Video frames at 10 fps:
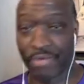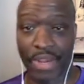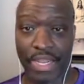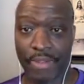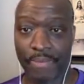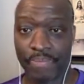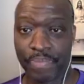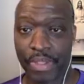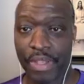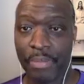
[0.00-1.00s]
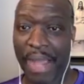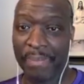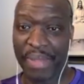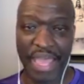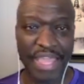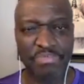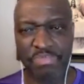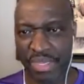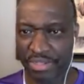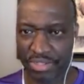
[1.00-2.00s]
rating by paying your
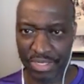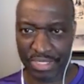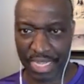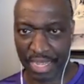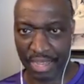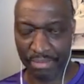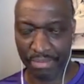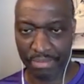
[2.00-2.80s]
bills on time.